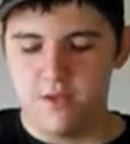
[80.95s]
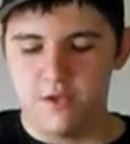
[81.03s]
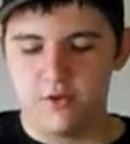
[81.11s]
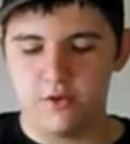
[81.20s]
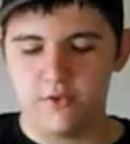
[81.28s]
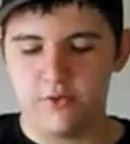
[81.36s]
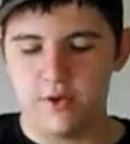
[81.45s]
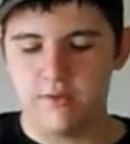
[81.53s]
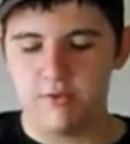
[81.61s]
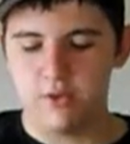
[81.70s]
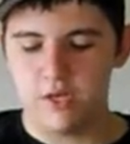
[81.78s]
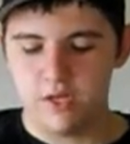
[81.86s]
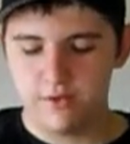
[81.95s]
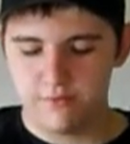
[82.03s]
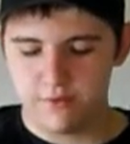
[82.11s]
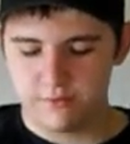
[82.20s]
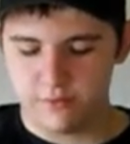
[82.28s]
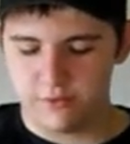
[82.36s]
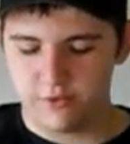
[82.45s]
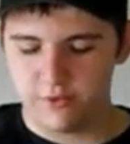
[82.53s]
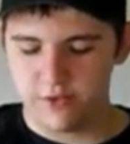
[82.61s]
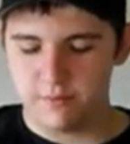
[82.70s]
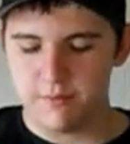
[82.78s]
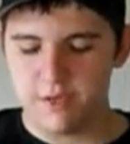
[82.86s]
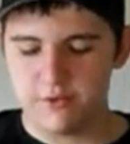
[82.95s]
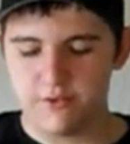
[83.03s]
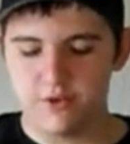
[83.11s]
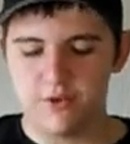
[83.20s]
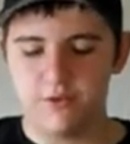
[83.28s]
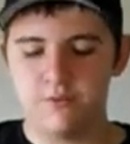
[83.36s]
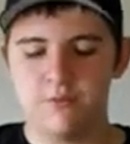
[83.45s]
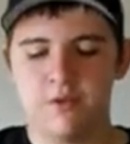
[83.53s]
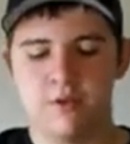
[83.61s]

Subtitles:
You also have a lot of different sling mounts here.